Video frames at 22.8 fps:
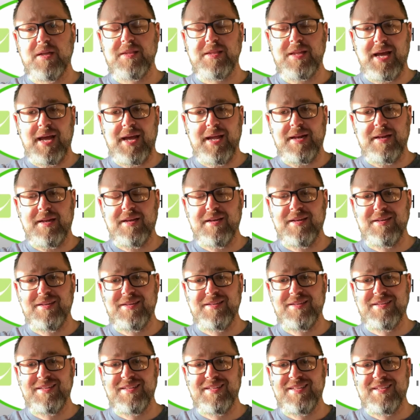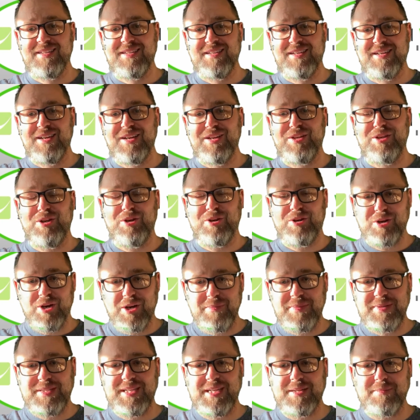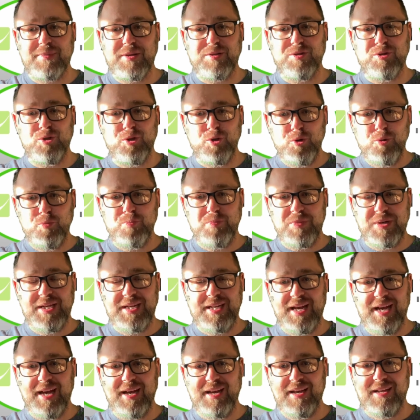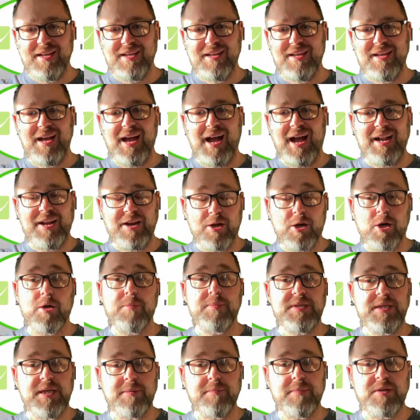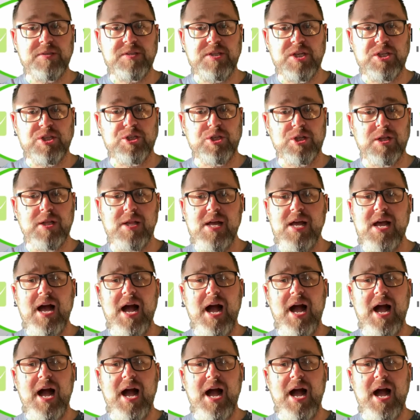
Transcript: then you're going to be thinking about new media and you're going to be thinking about digital.